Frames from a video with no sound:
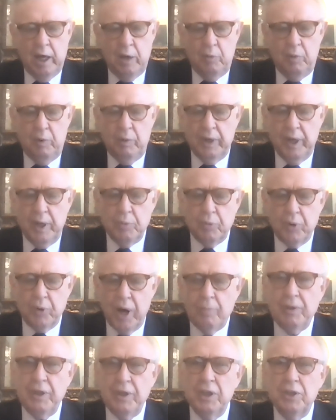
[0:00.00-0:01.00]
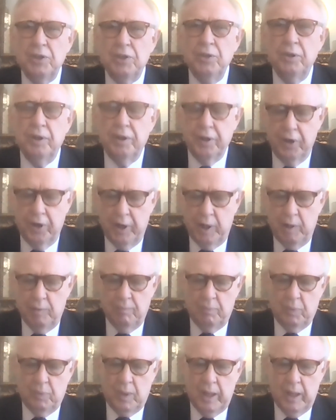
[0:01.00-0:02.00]
We will end promptly at 2:30.
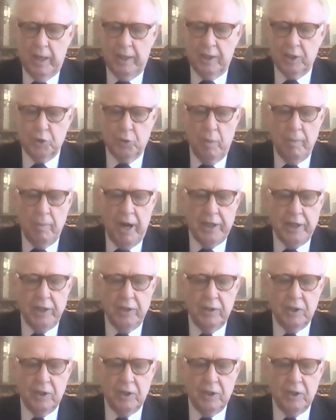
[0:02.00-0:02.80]
And as a reminder,